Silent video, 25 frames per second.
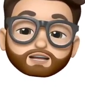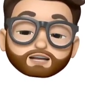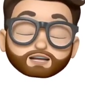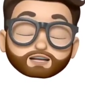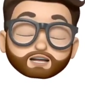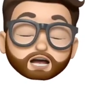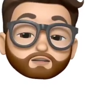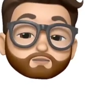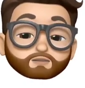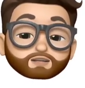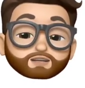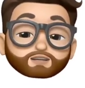And
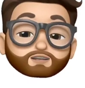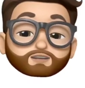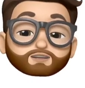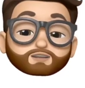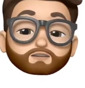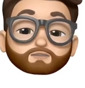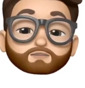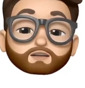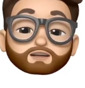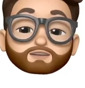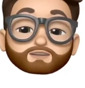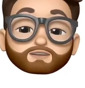I'm just
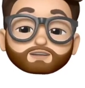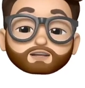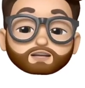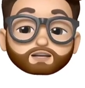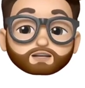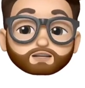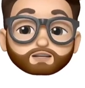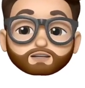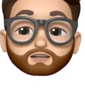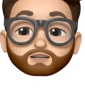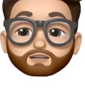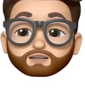using my
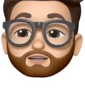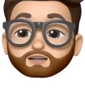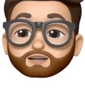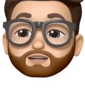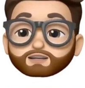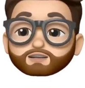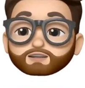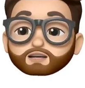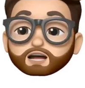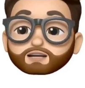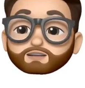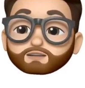finger, so I
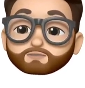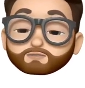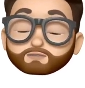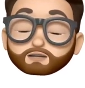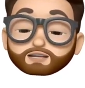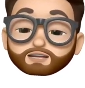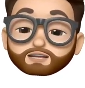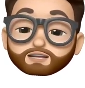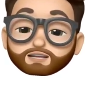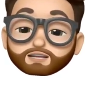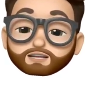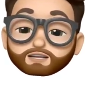don't have a
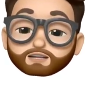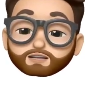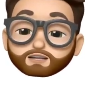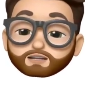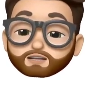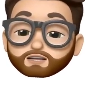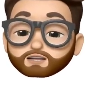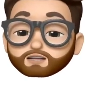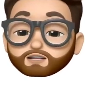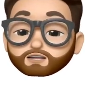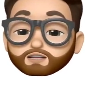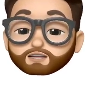pen
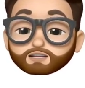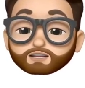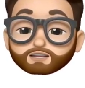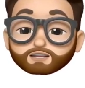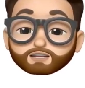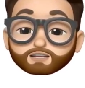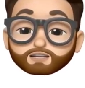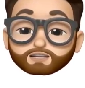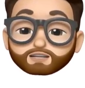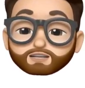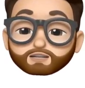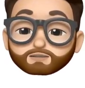here,
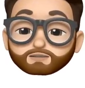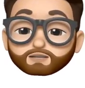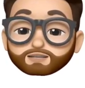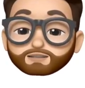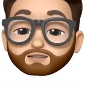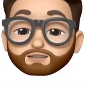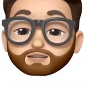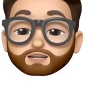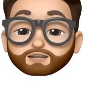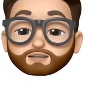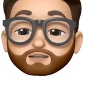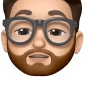just using my
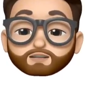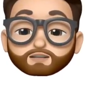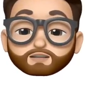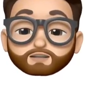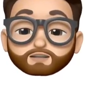finger.